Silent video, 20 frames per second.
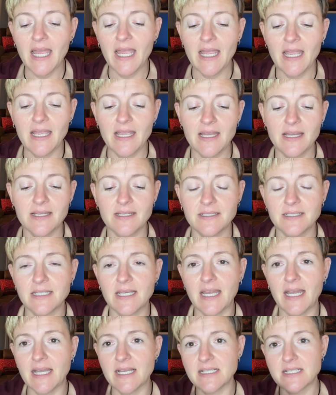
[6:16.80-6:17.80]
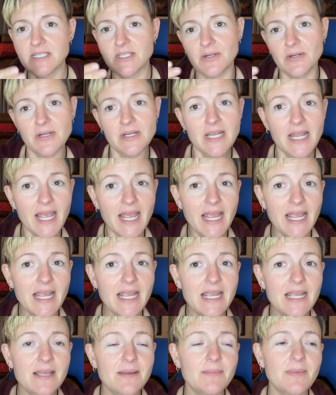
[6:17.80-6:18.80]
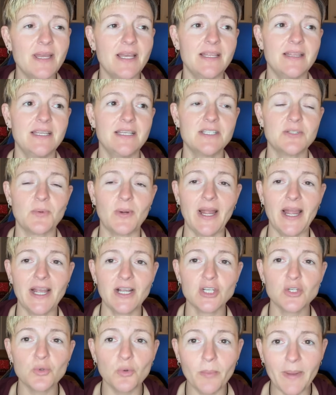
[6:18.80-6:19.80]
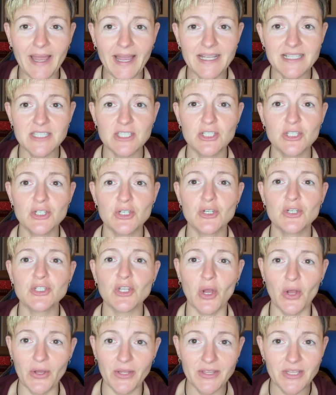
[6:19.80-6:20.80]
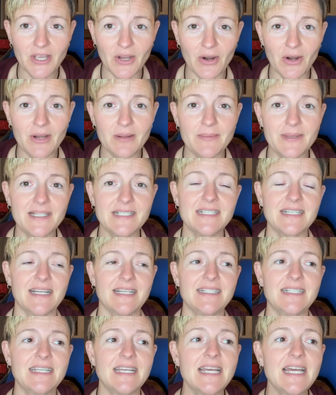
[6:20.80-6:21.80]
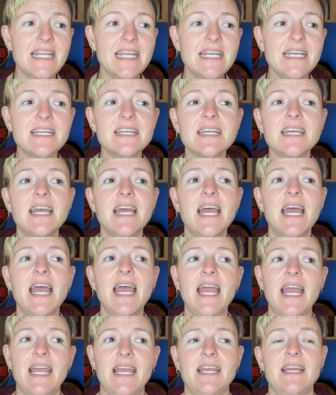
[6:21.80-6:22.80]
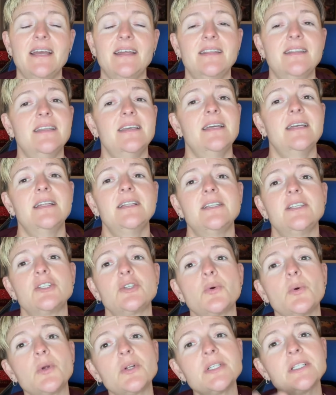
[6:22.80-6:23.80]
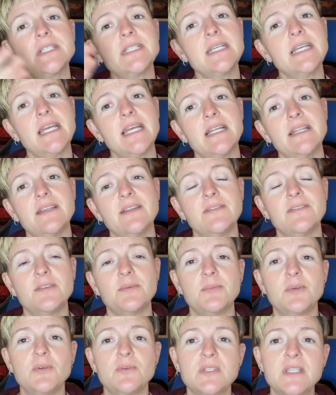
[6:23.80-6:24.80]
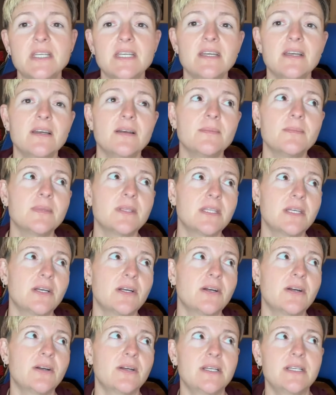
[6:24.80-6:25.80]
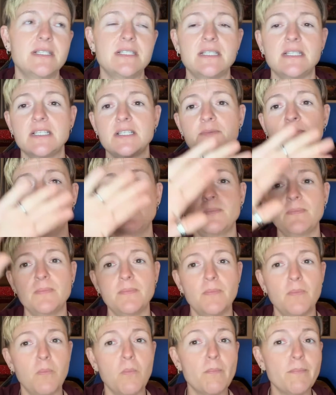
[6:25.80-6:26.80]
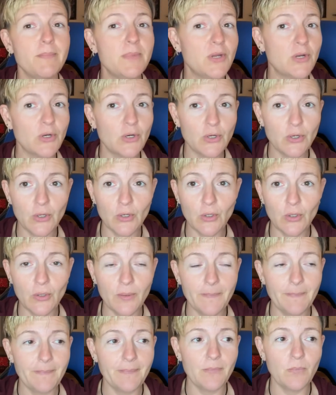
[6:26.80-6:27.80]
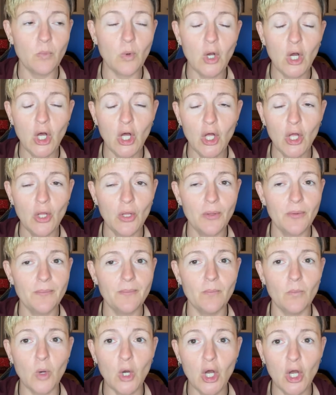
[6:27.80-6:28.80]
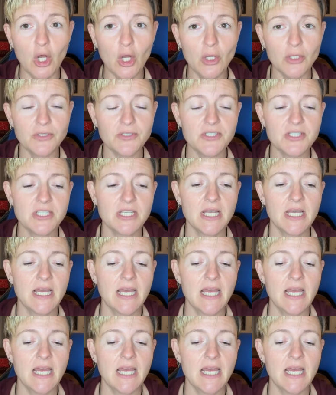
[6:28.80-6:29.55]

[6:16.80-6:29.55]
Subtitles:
and it has their name, and these were actual passengers on the RMS Titanic. And then towards the end of the museum, there is this mural walls